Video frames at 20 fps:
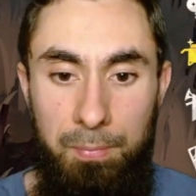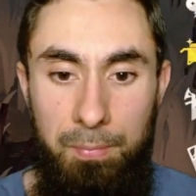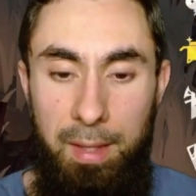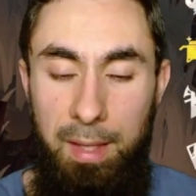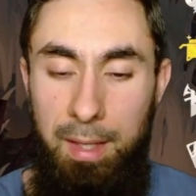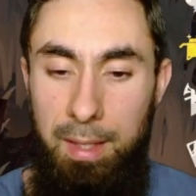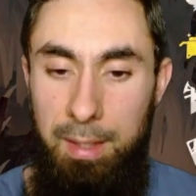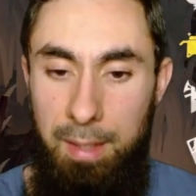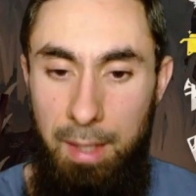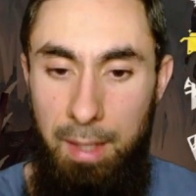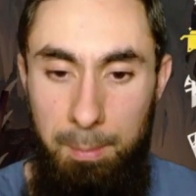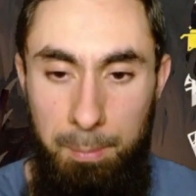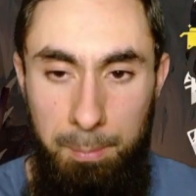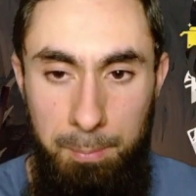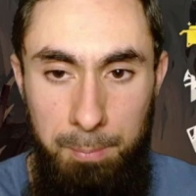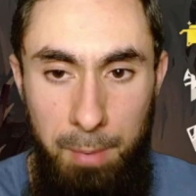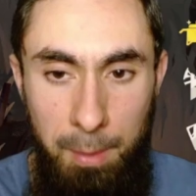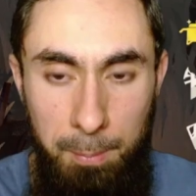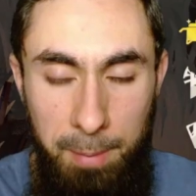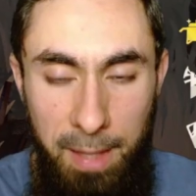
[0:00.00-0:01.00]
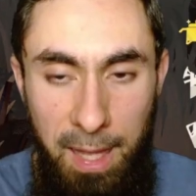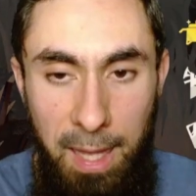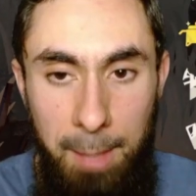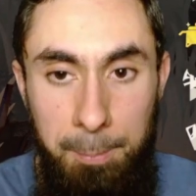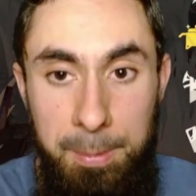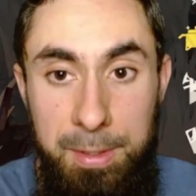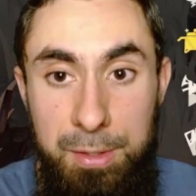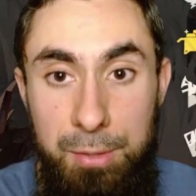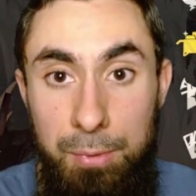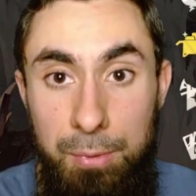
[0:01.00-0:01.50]
and I'll be
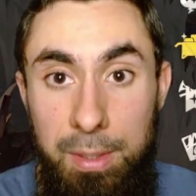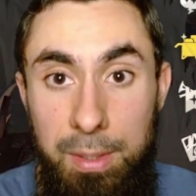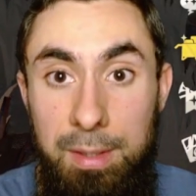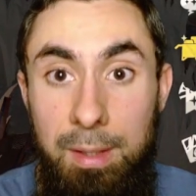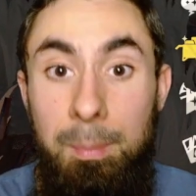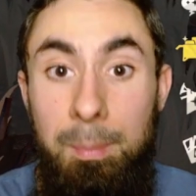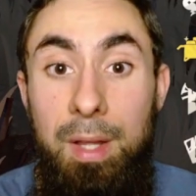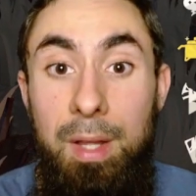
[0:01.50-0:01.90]
happy to read them.